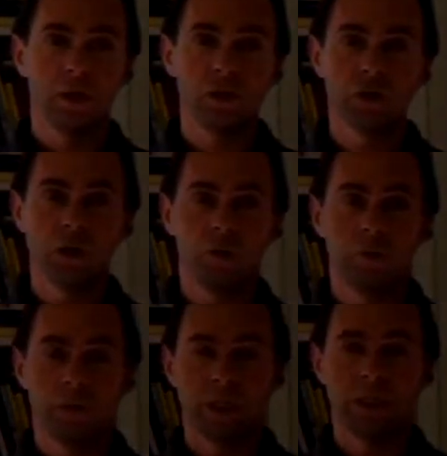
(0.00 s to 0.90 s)

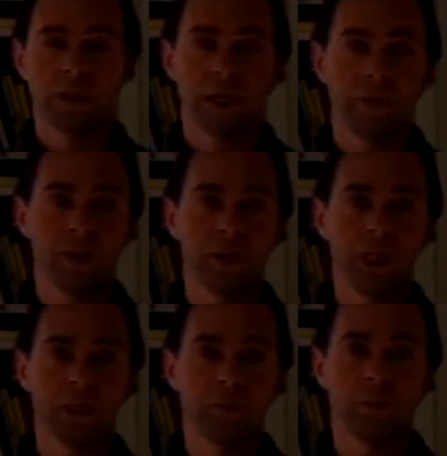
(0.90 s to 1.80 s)
Also, each
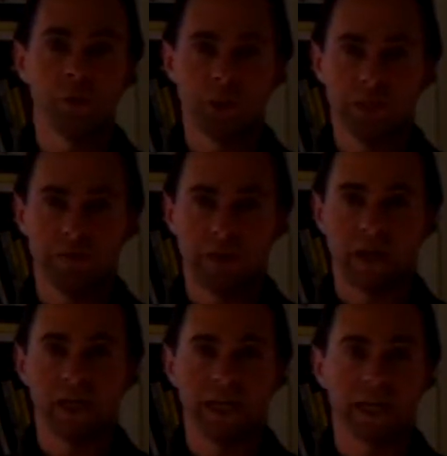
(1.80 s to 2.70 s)
dimension has a positive
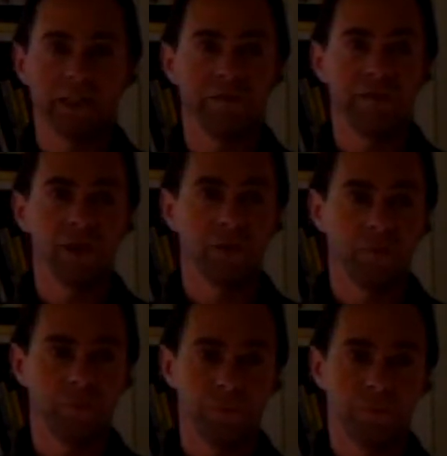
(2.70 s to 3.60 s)
and a negative
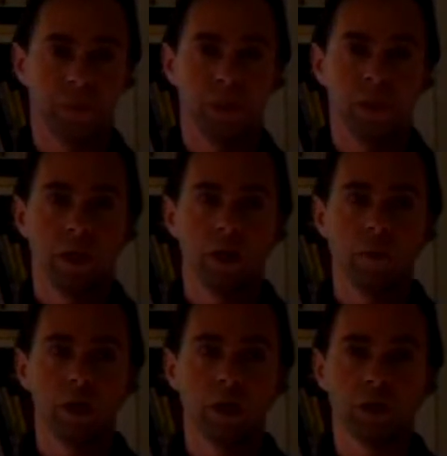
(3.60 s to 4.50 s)
value.
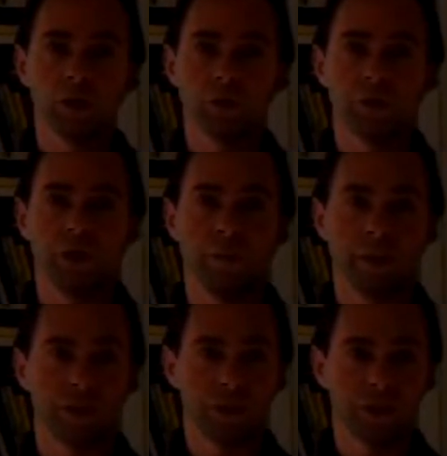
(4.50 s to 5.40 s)
What are those three
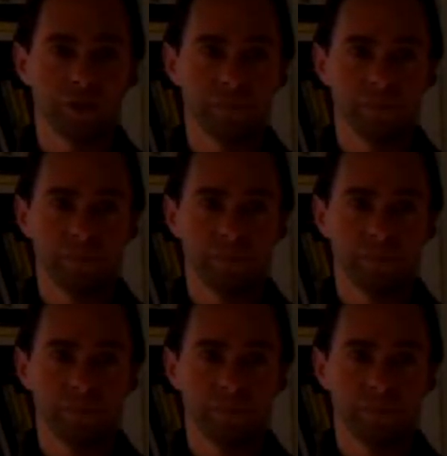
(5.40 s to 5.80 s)
dimensions?